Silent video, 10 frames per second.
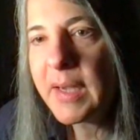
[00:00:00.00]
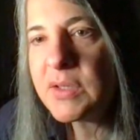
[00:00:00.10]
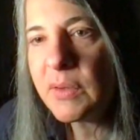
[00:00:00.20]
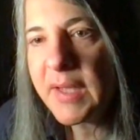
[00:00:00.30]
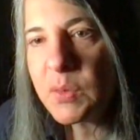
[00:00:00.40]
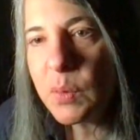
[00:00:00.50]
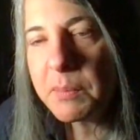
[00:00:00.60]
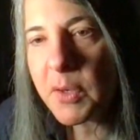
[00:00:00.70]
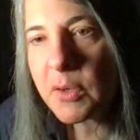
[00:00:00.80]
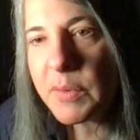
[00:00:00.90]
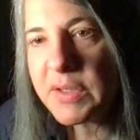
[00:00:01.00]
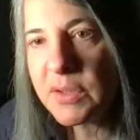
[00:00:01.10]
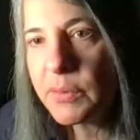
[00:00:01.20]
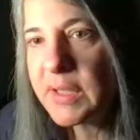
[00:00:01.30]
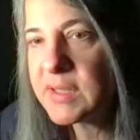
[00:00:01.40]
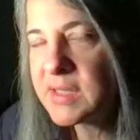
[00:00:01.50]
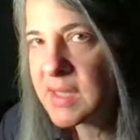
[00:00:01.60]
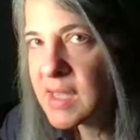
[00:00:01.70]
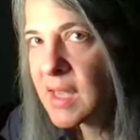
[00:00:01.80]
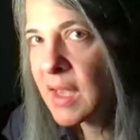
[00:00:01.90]
And so that's what Mercury's doing. It's
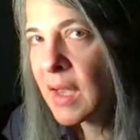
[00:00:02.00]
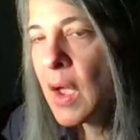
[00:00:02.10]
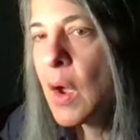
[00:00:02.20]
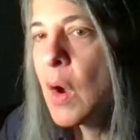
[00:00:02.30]
thinking